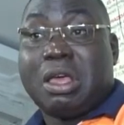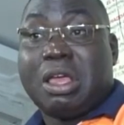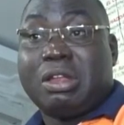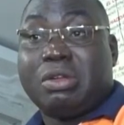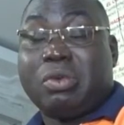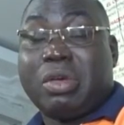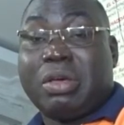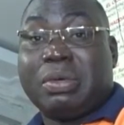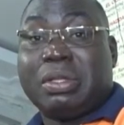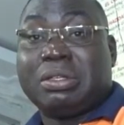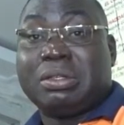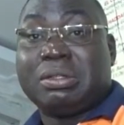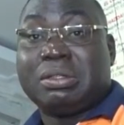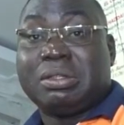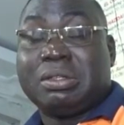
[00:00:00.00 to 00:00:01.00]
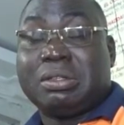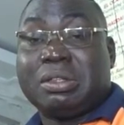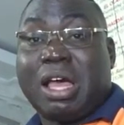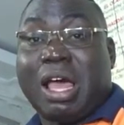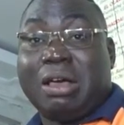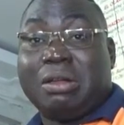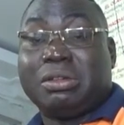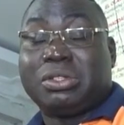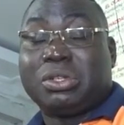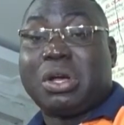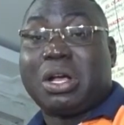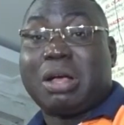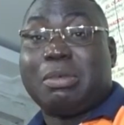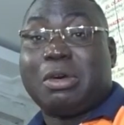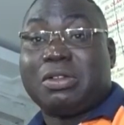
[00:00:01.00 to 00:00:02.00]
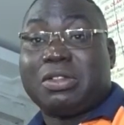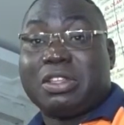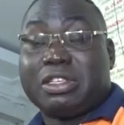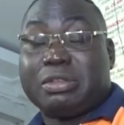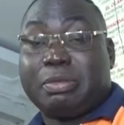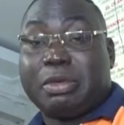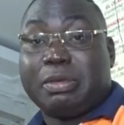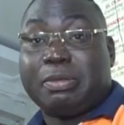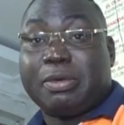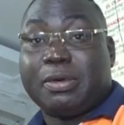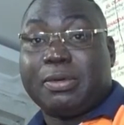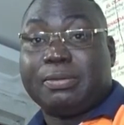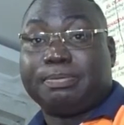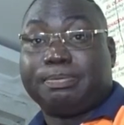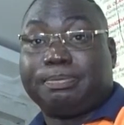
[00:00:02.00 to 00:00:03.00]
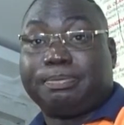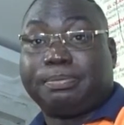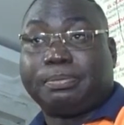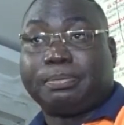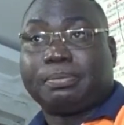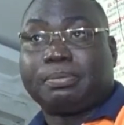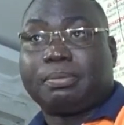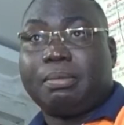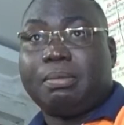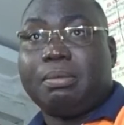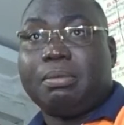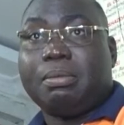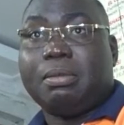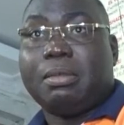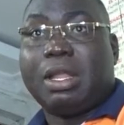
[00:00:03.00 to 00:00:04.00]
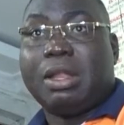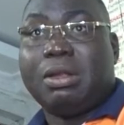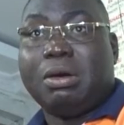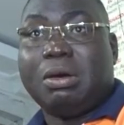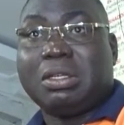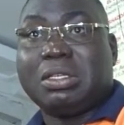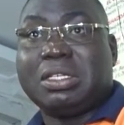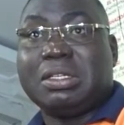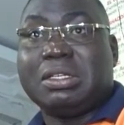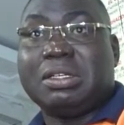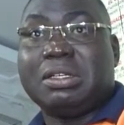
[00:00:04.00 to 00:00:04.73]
And I'll talk about these people, not